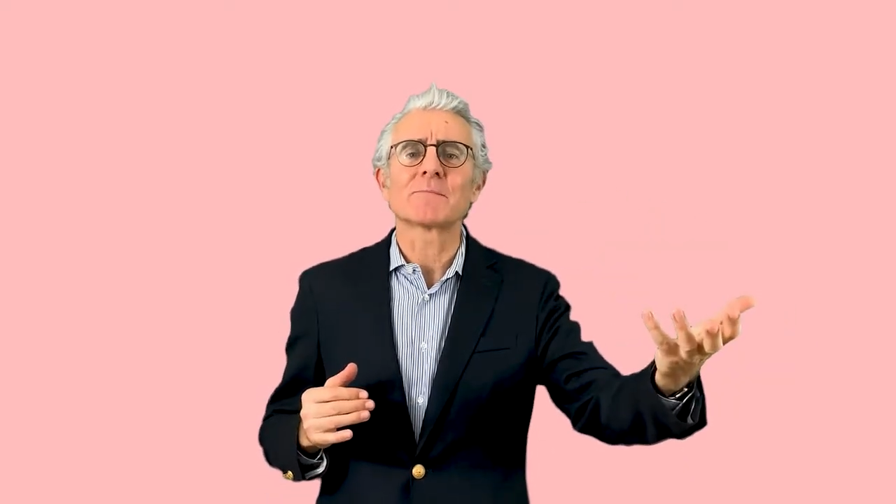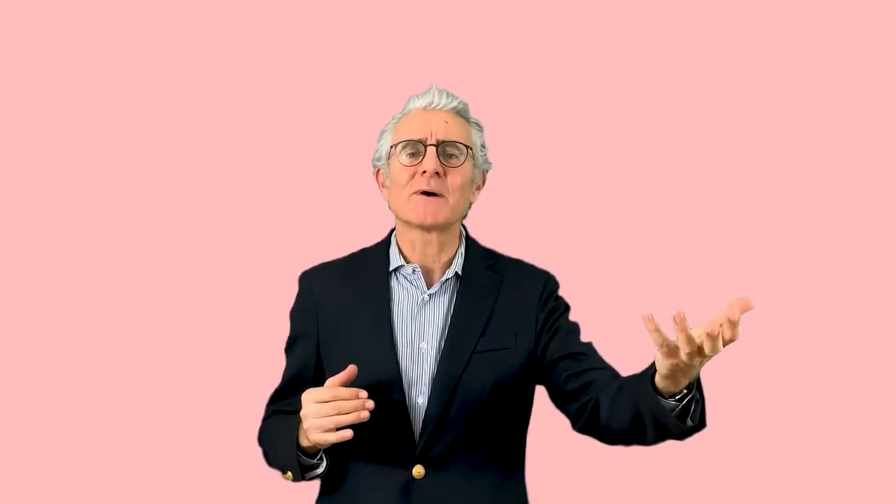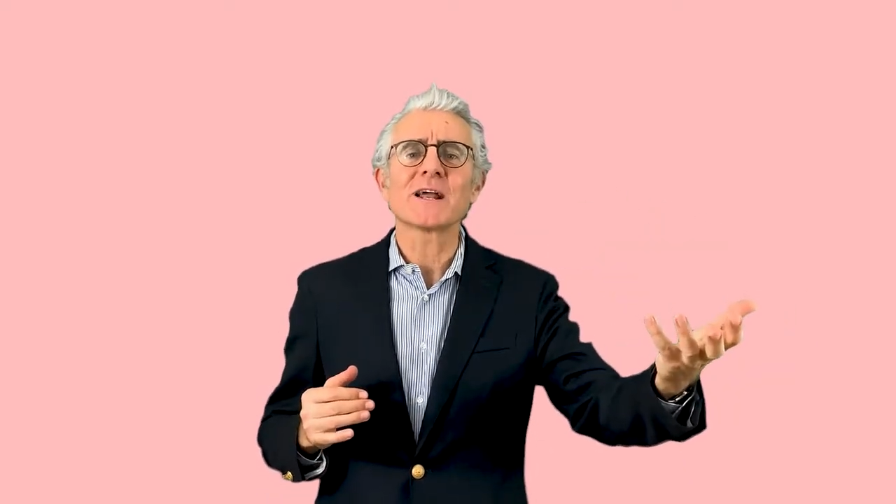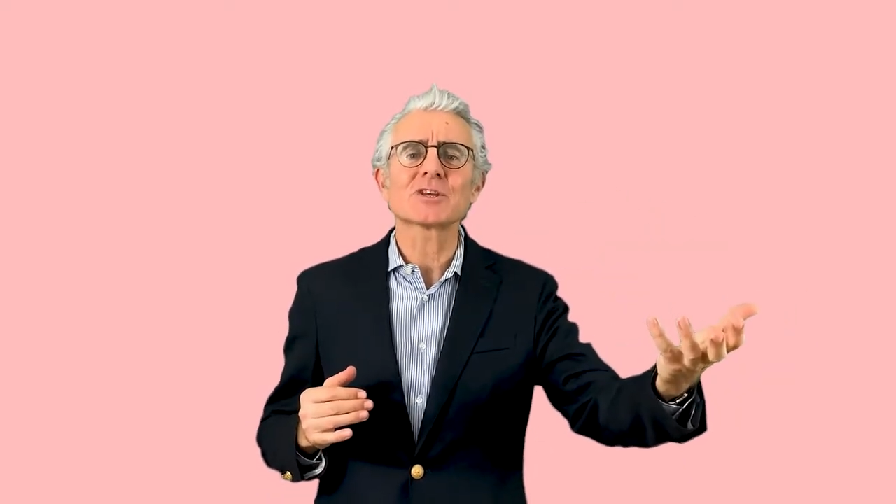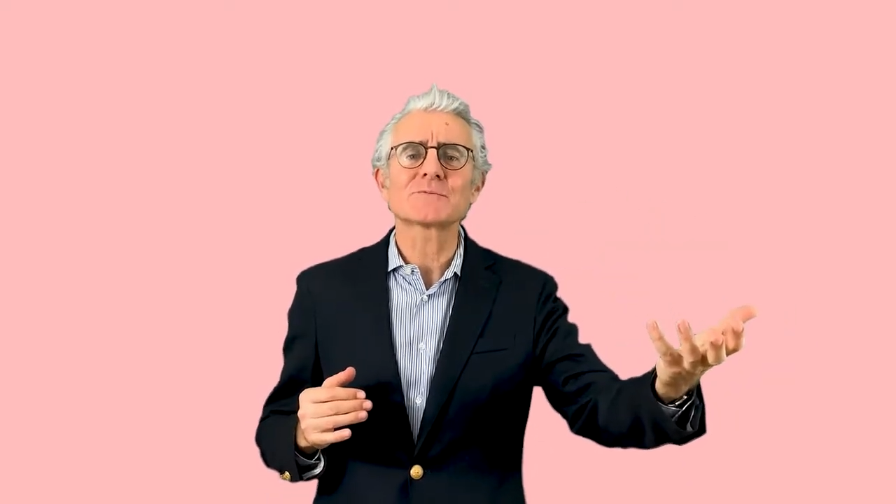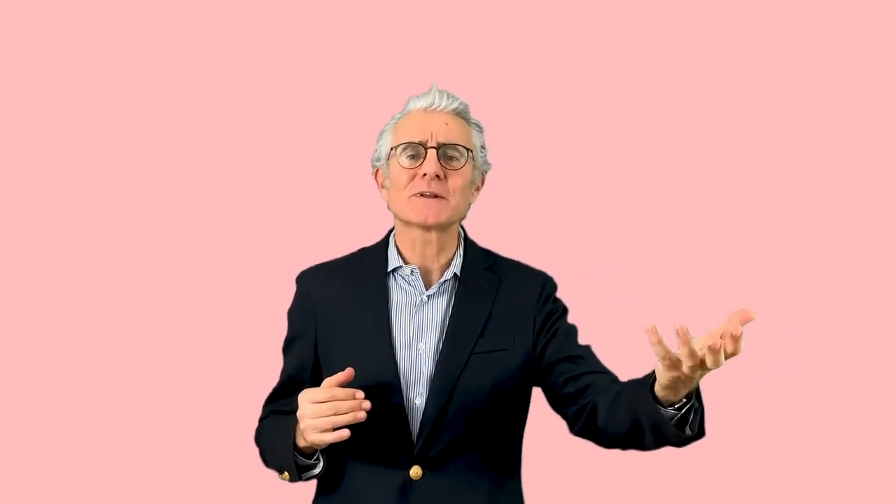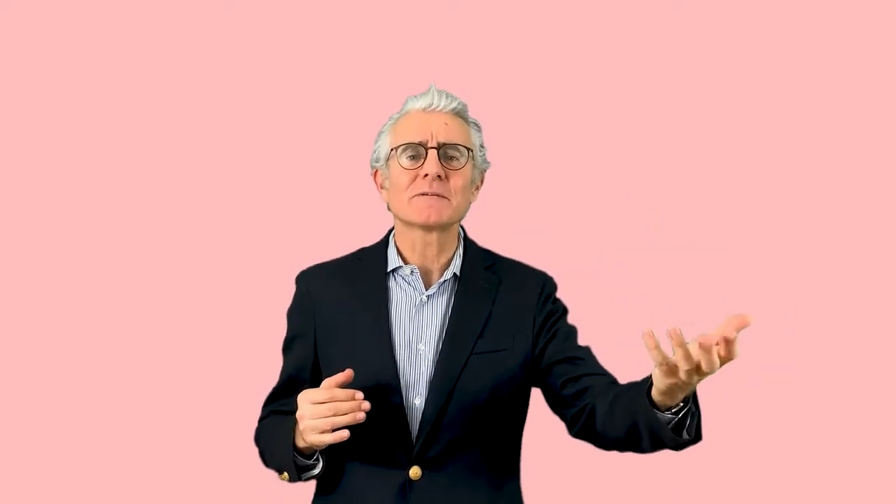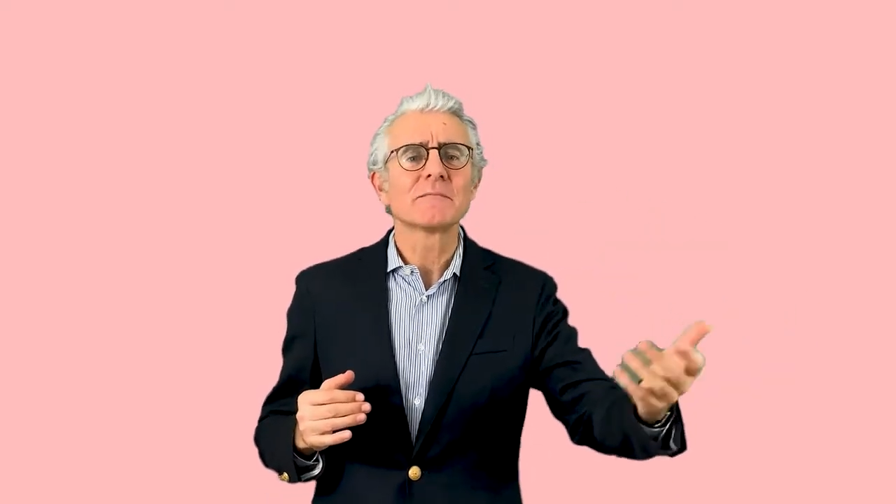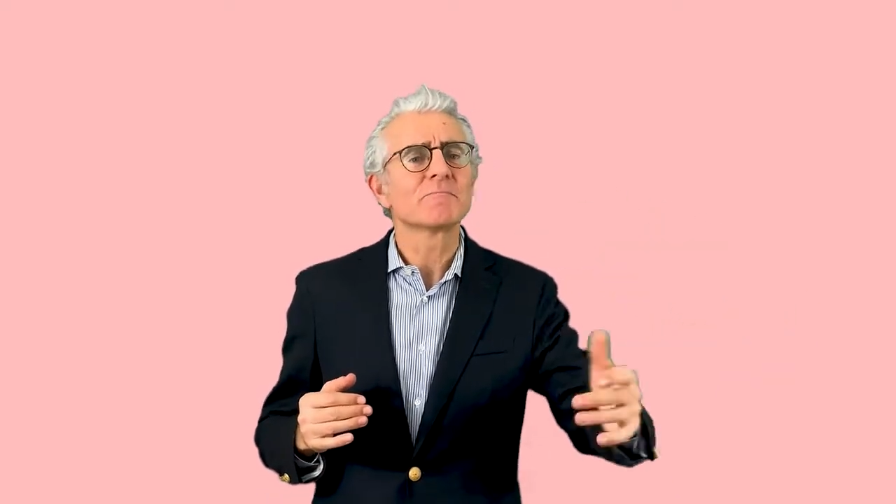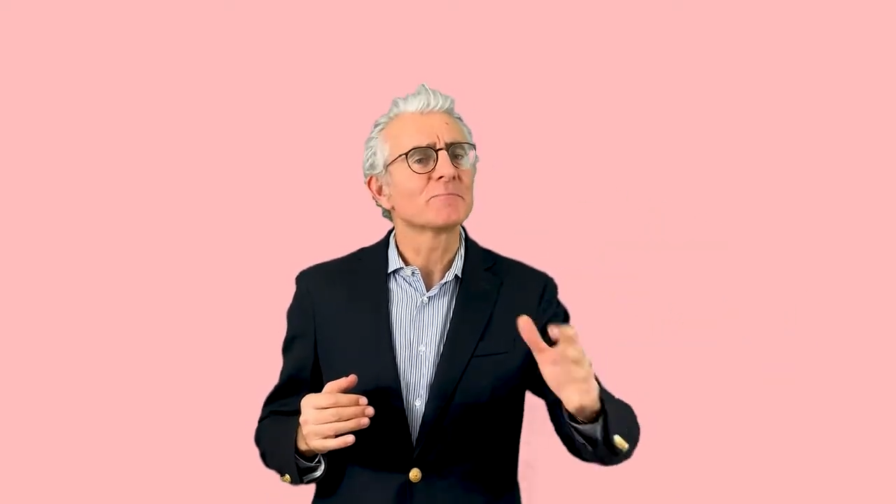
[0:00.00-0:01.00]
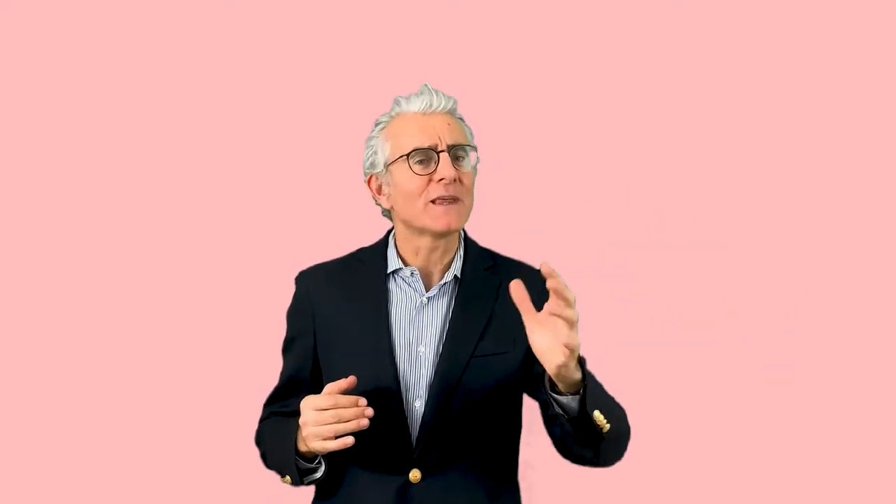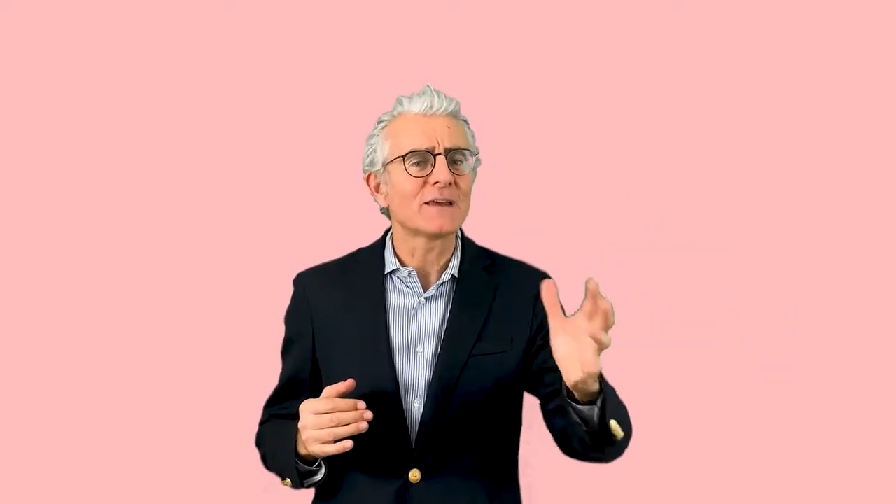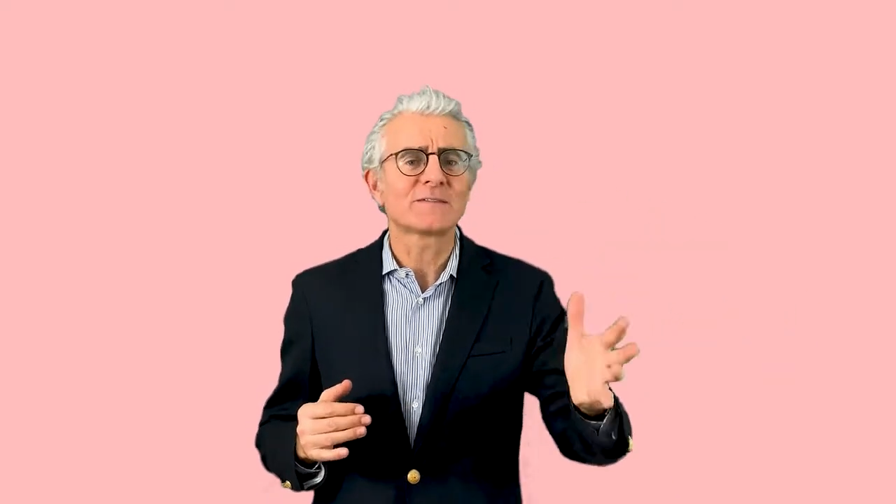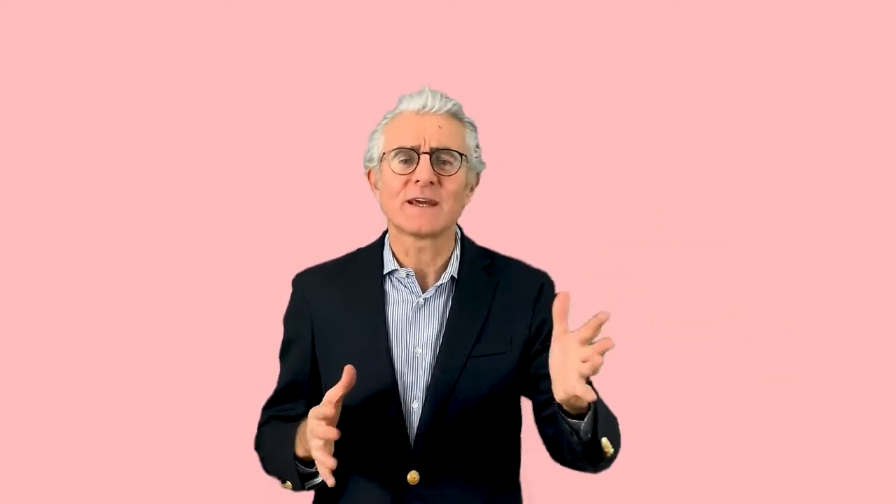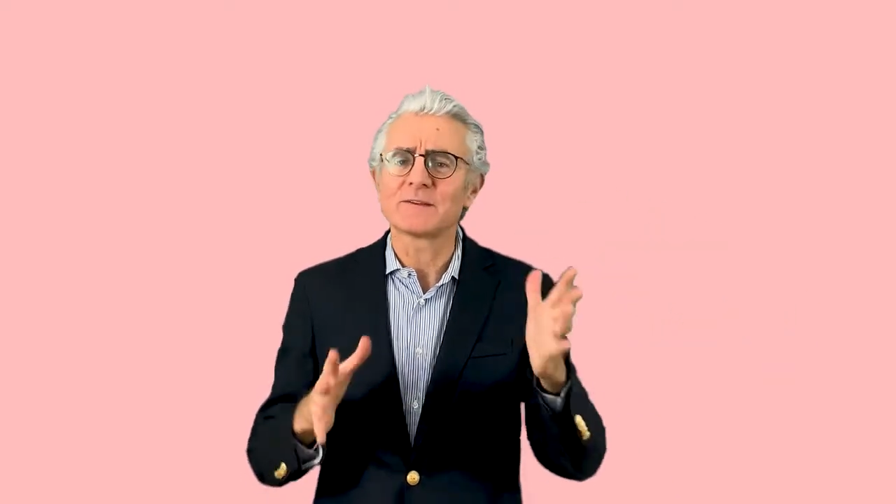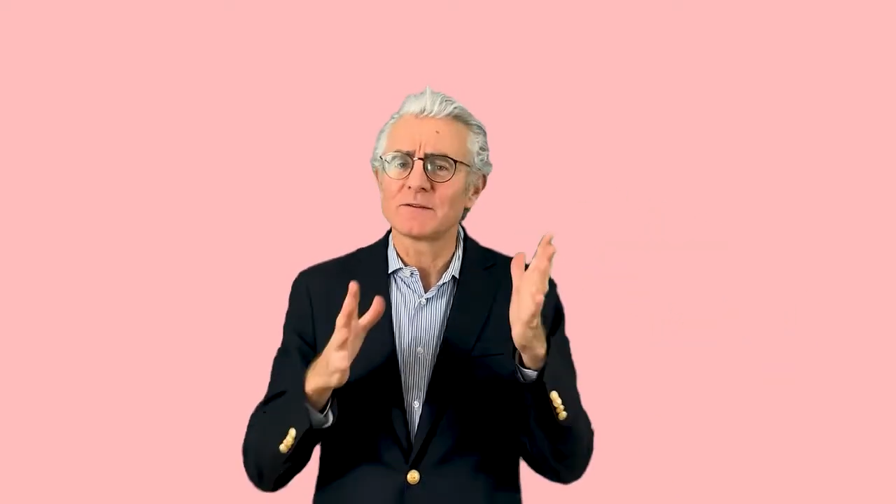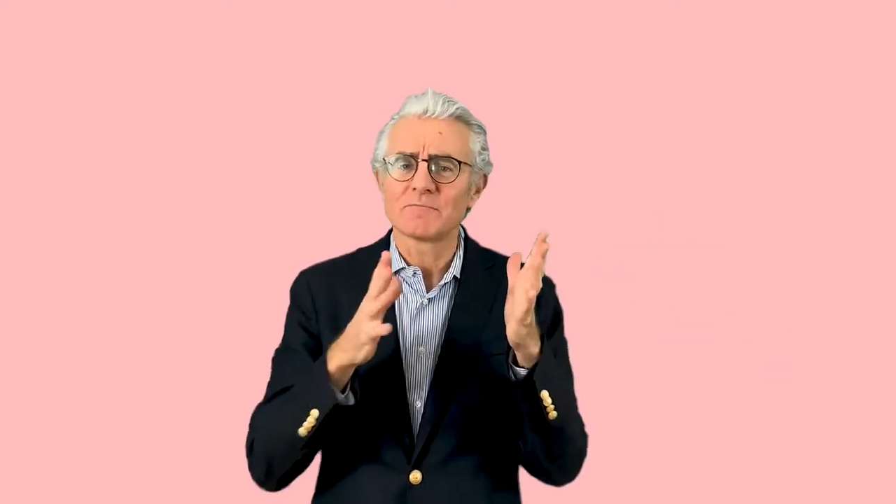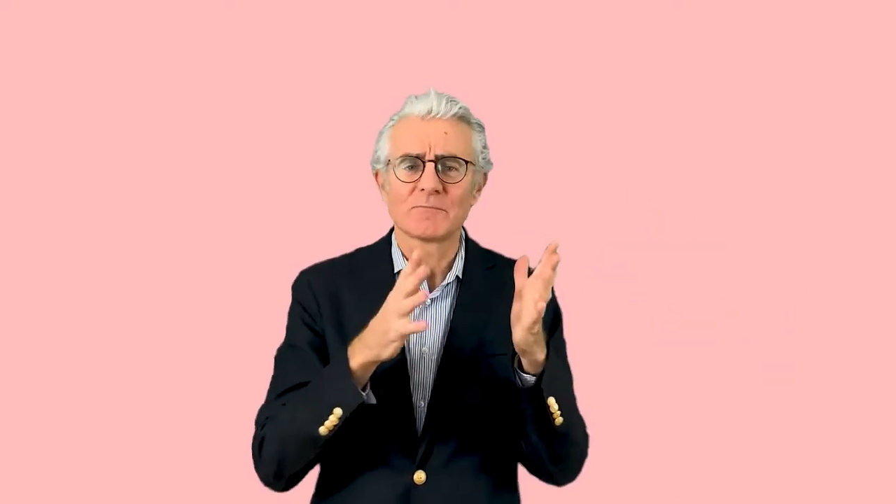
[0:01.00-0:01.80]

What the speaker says: punishment, they said,